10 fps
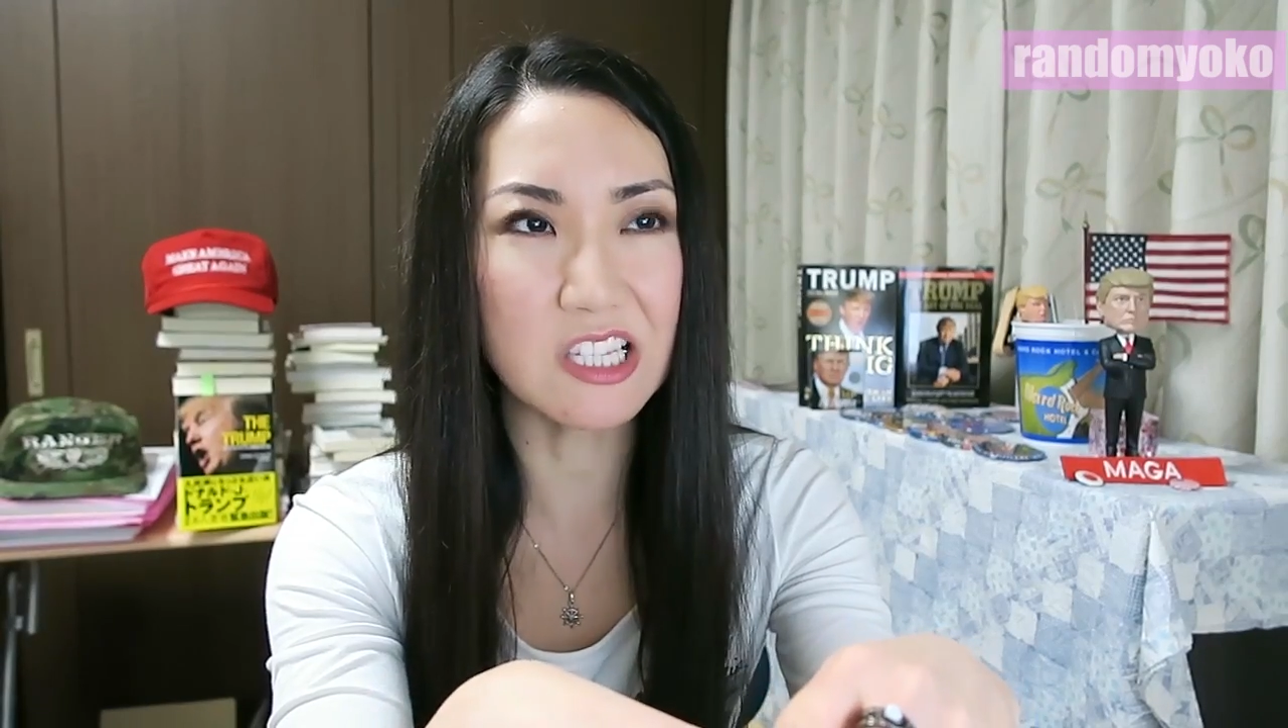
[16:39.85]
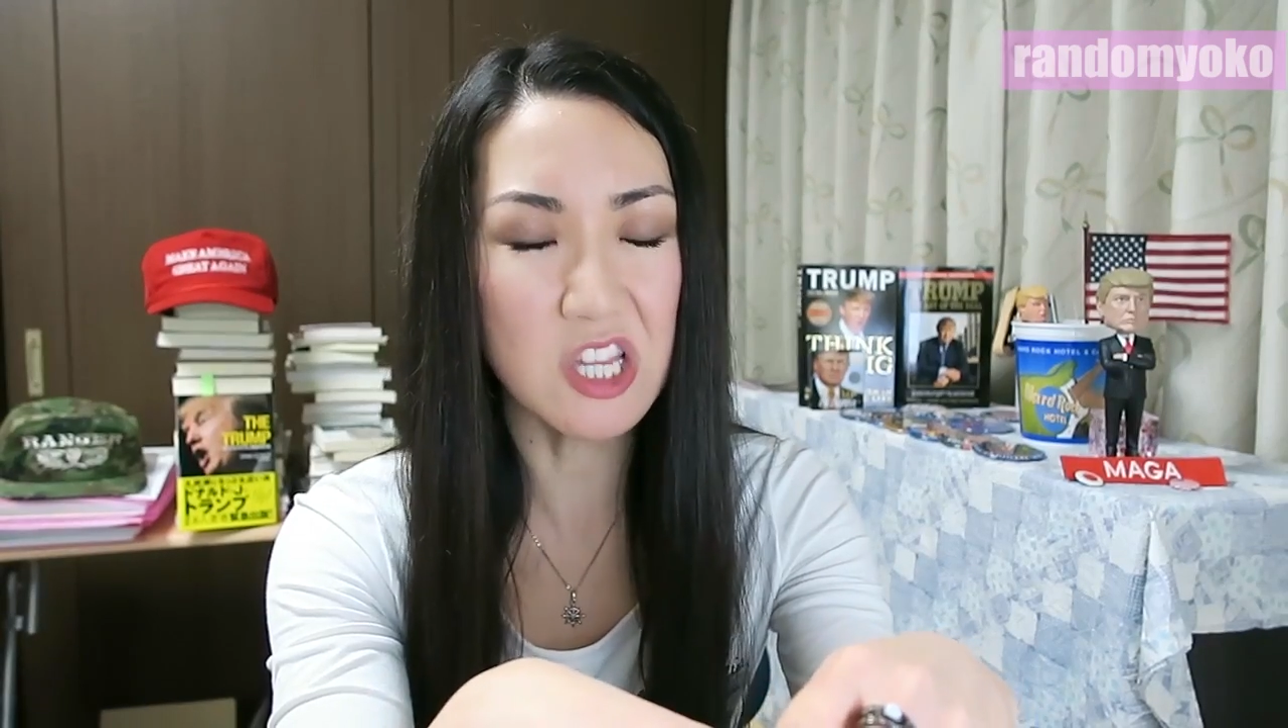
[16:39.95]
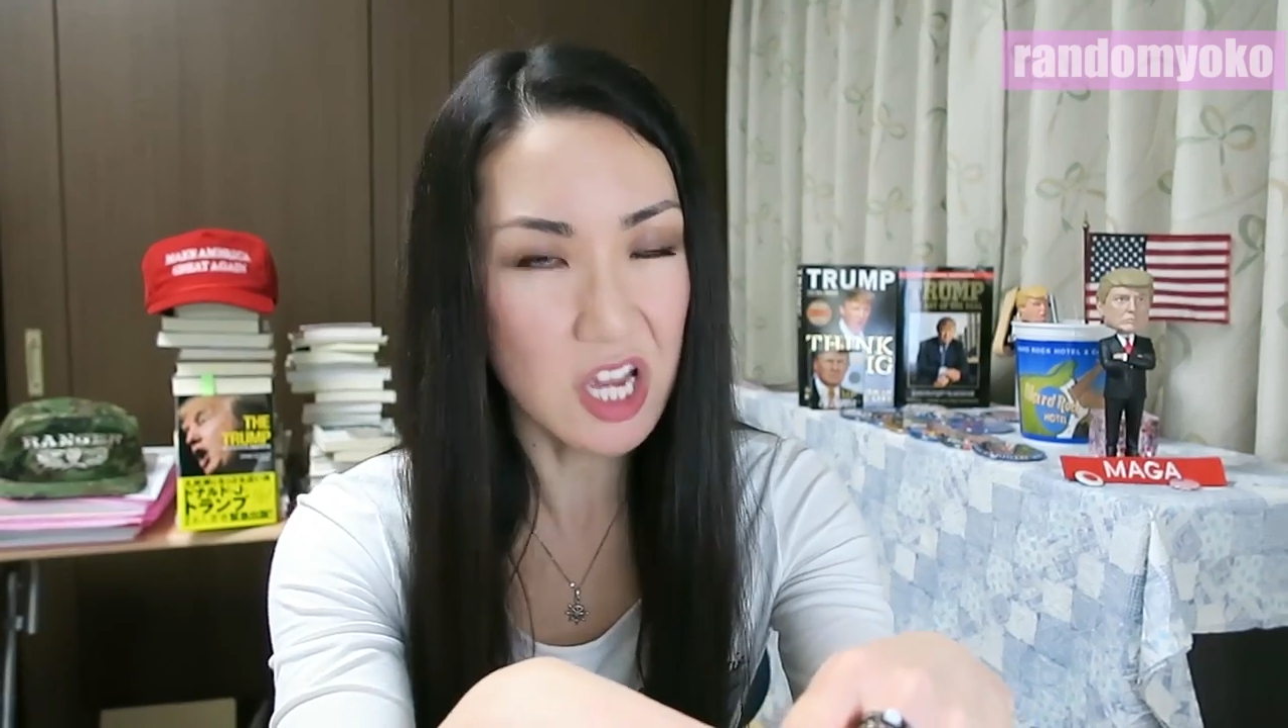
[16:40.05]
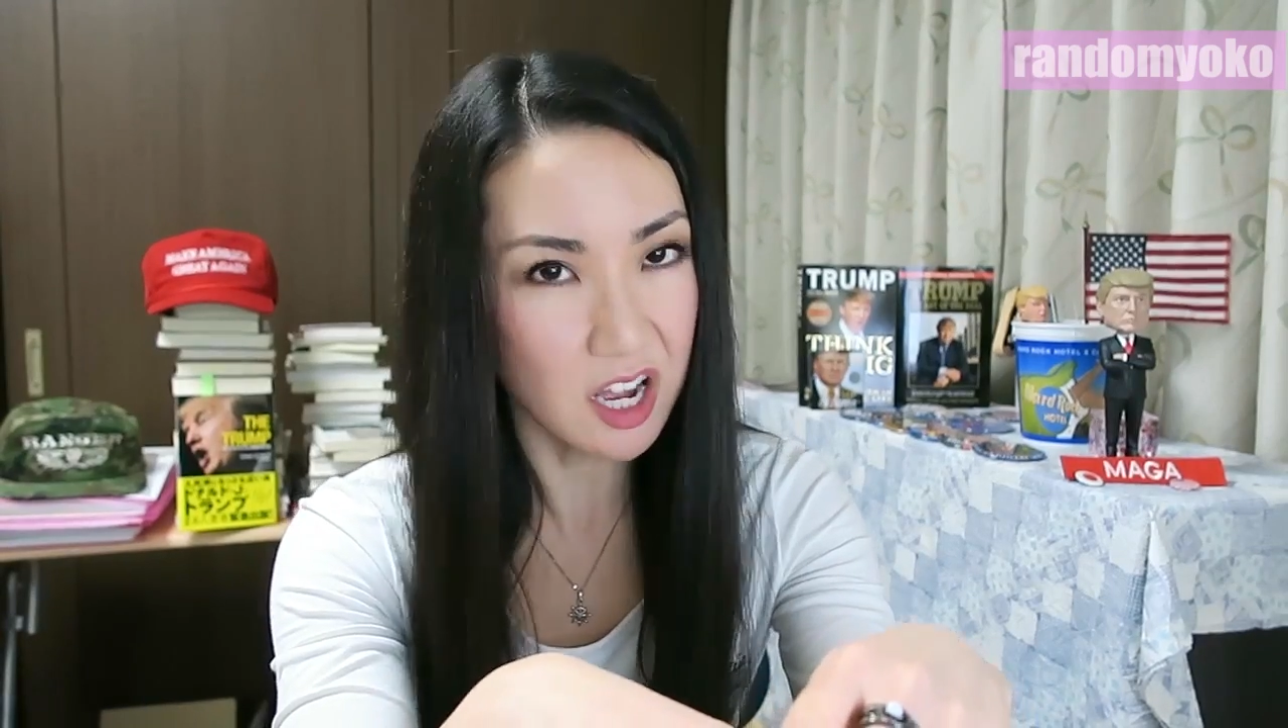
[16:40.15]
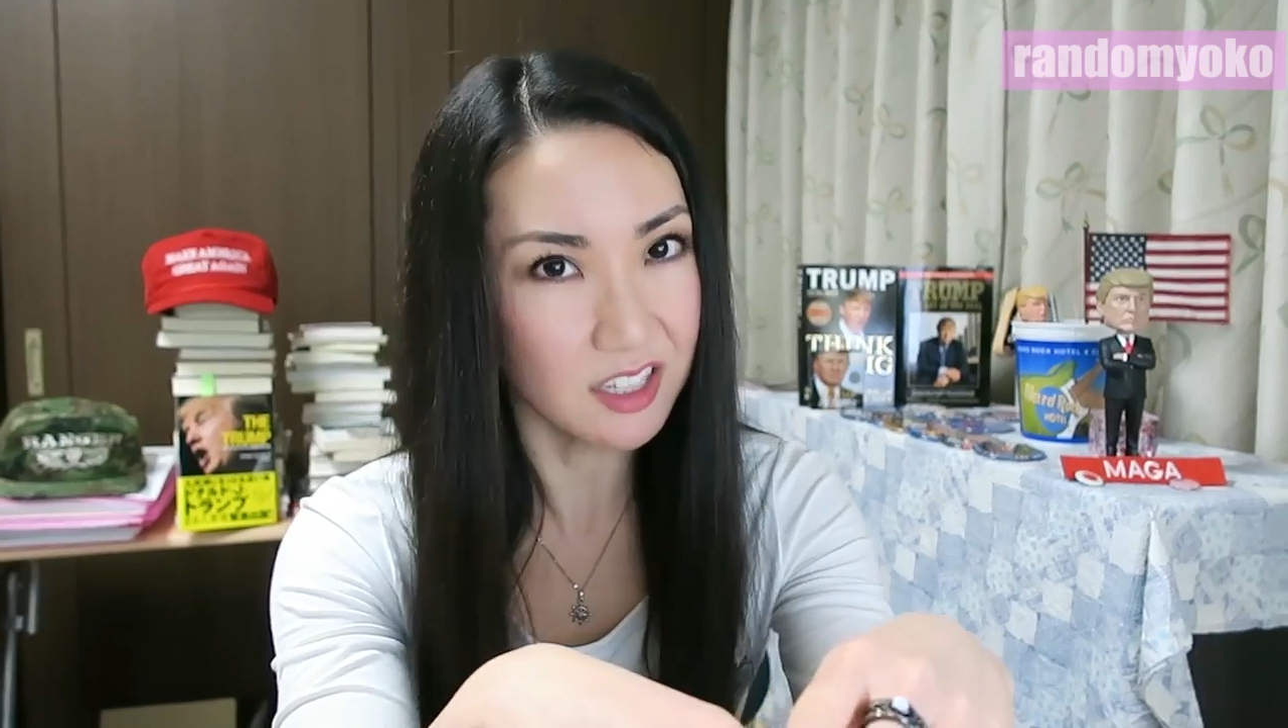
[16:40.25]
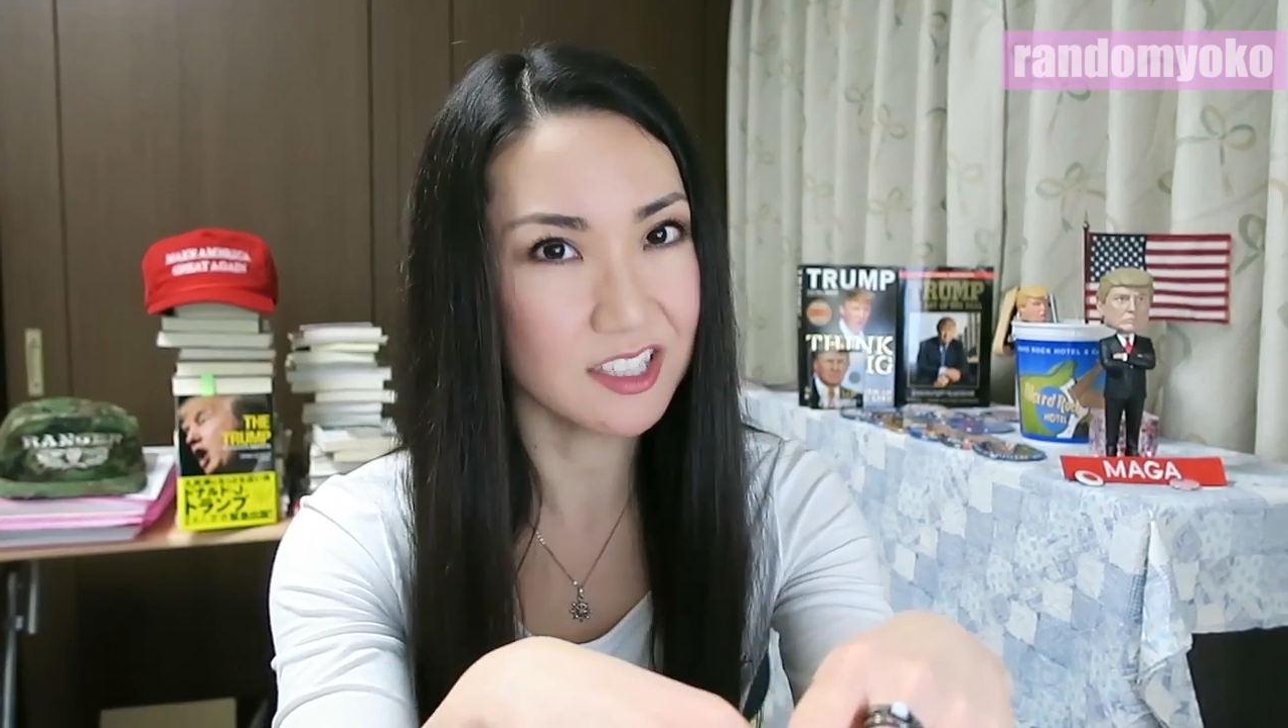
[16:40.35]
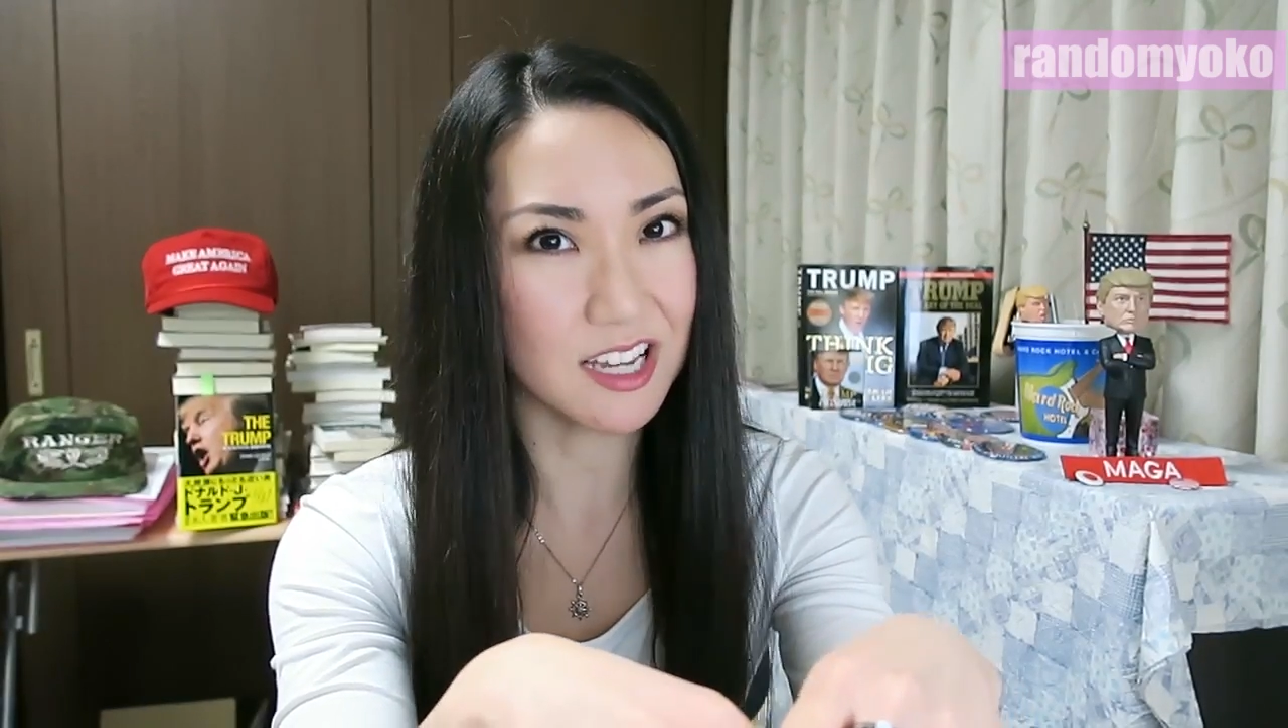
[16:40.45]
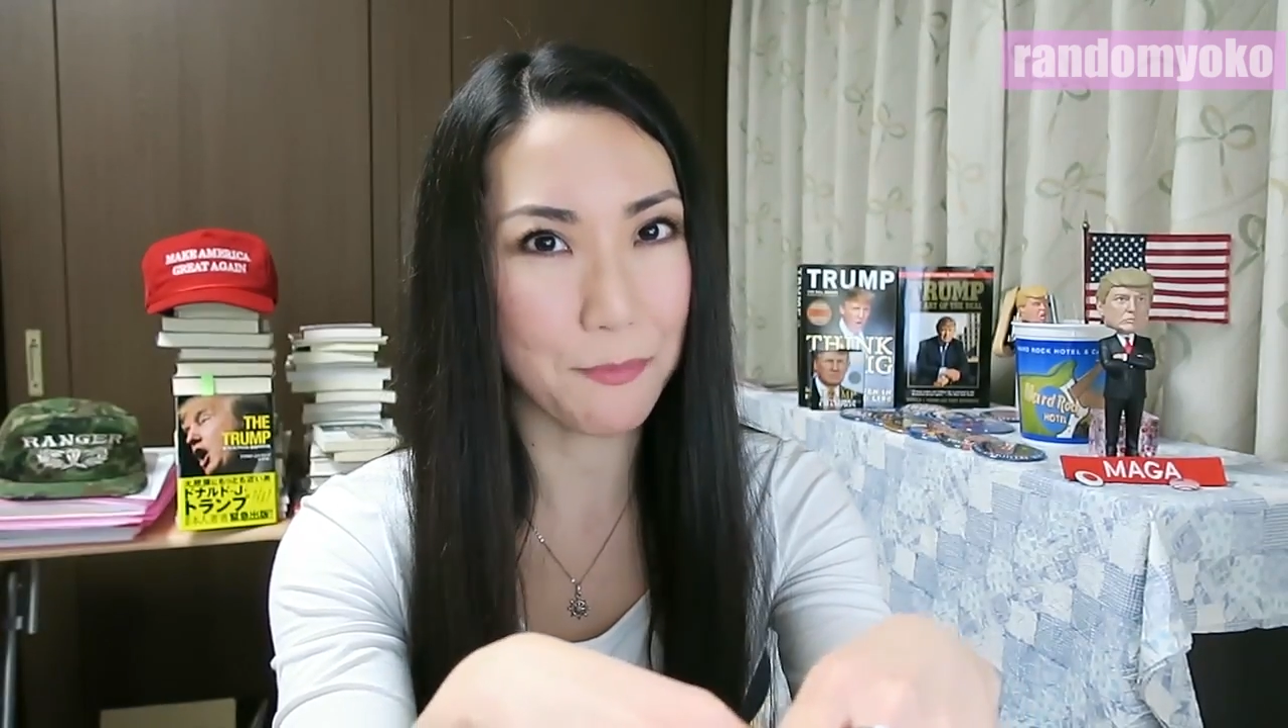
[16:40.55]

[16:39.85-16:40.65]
not